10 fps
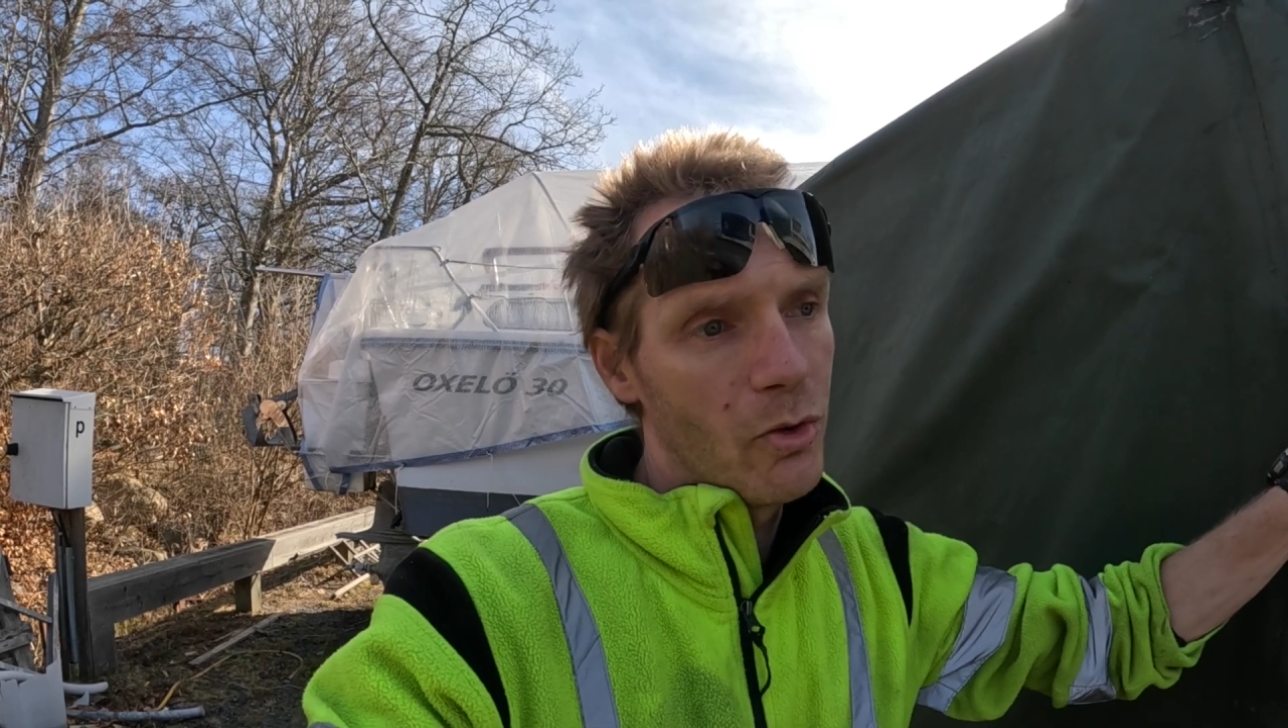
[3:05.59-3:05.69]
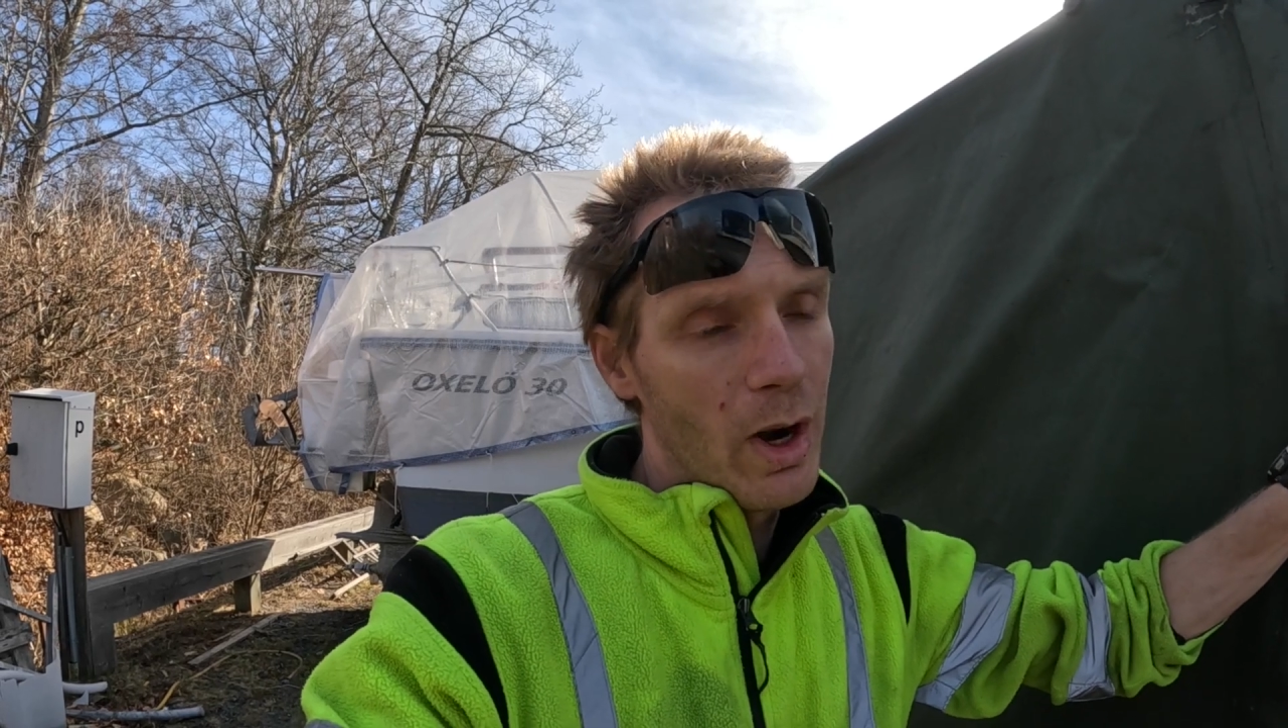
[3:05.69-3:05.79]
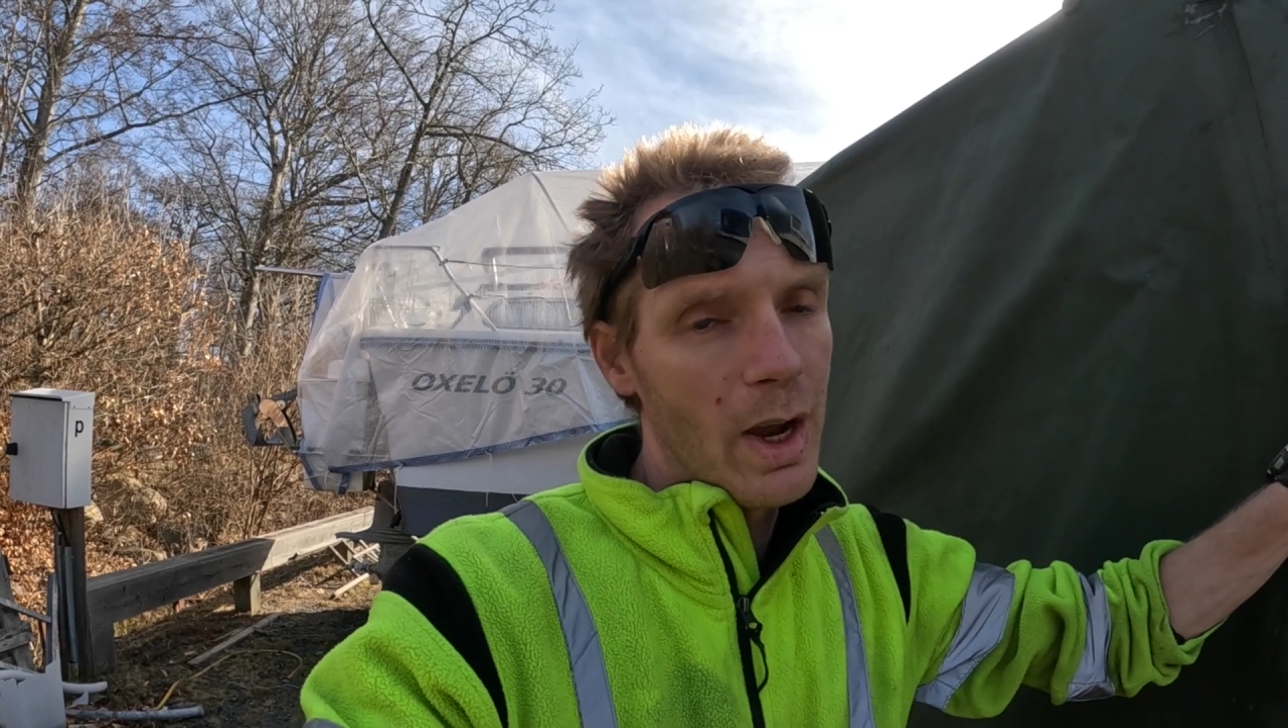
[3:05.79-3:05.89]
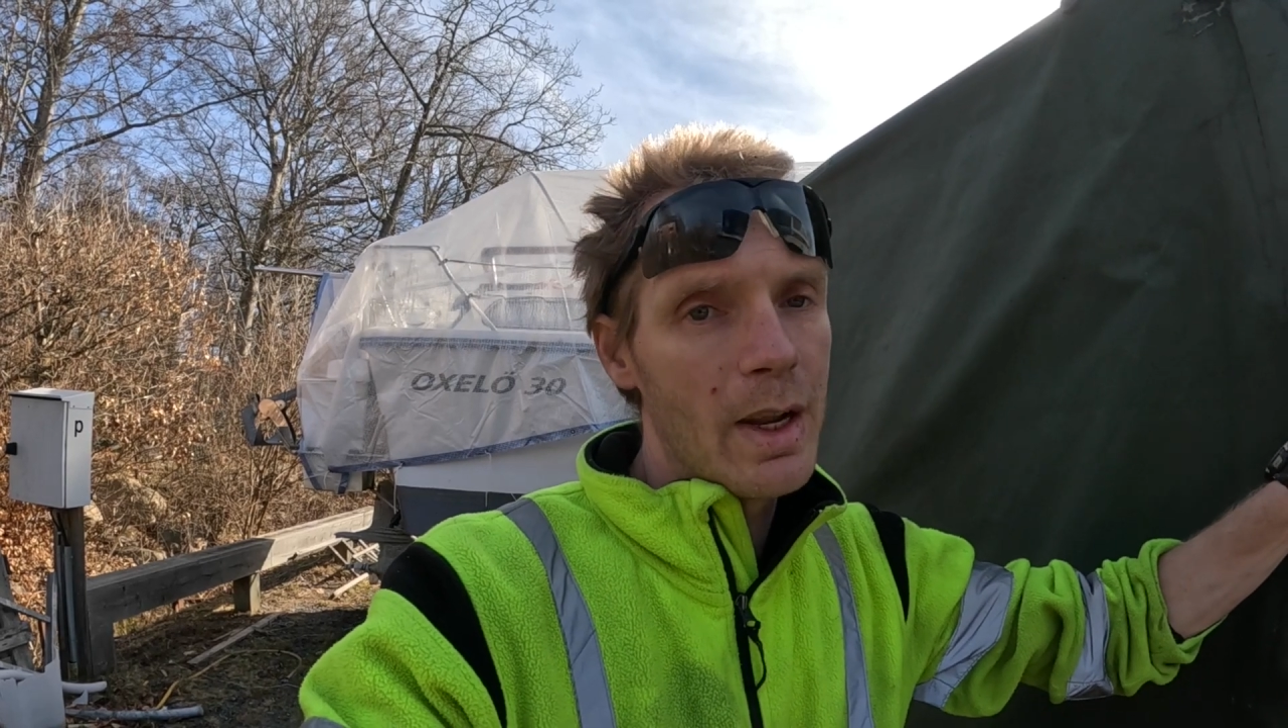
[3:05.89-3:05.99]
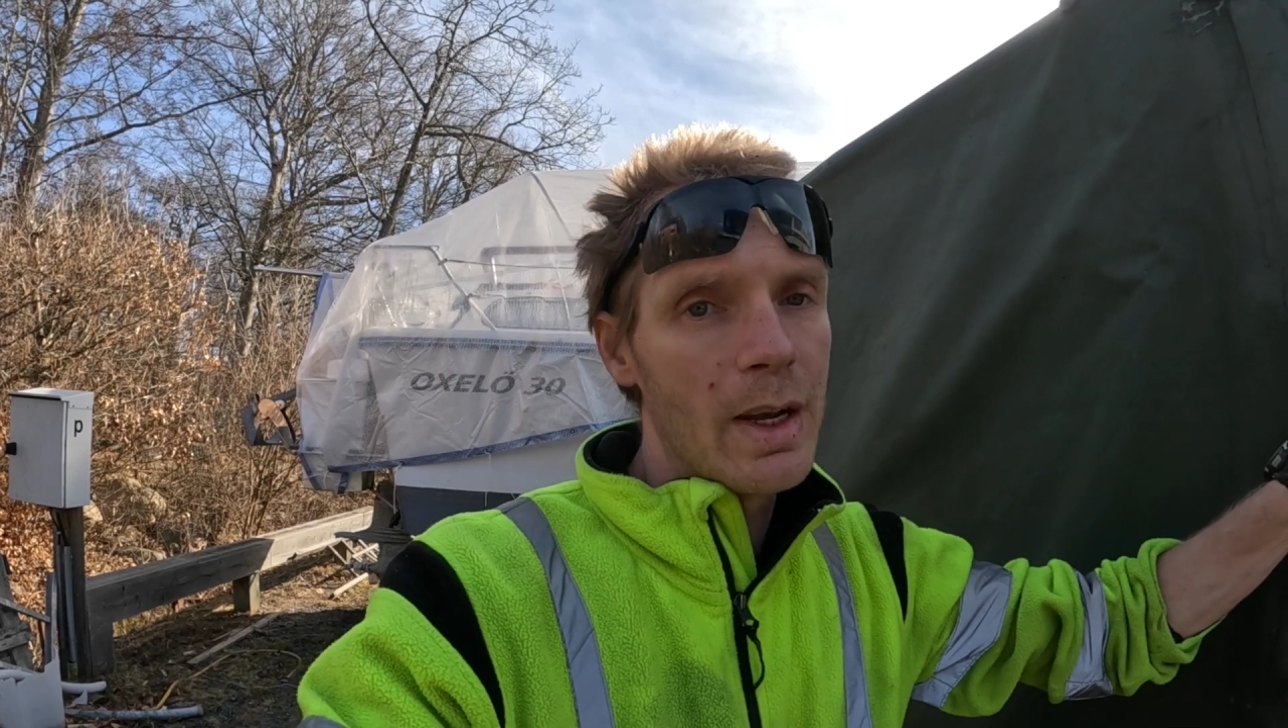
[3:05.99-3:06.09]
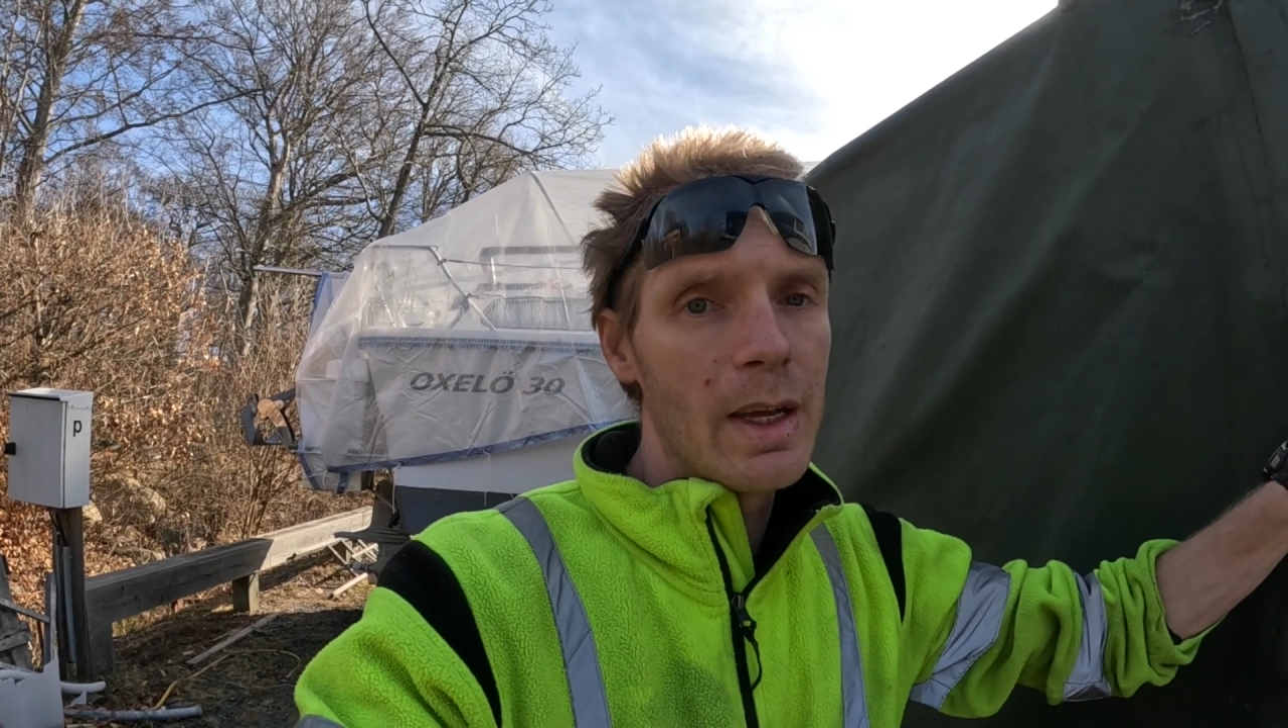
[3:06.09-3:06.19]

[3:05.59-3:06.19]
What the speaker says: grind